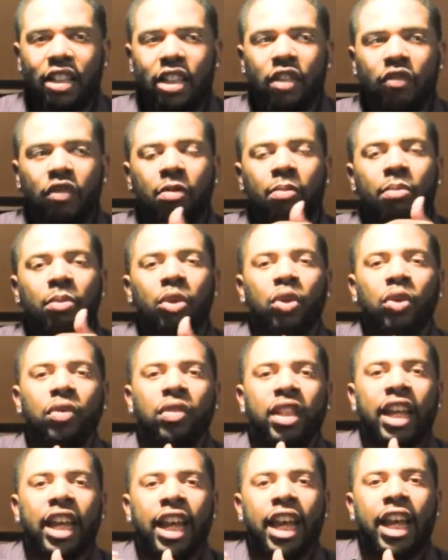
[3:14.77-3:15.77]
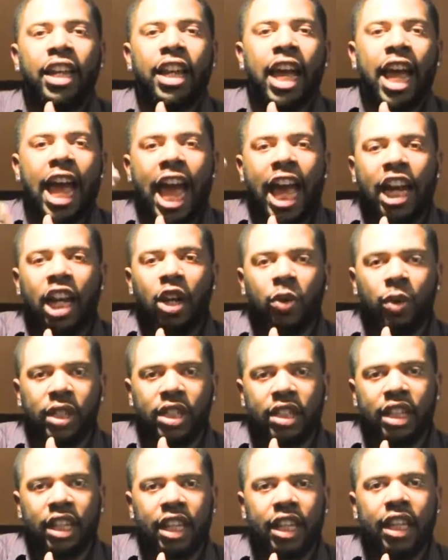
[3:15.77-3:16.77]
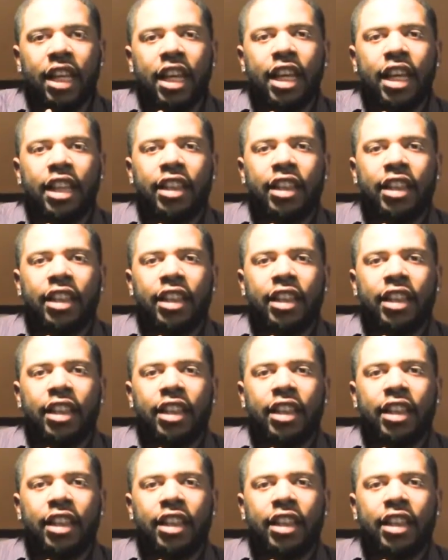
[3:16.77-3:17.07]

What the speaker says: To remove the inadequacy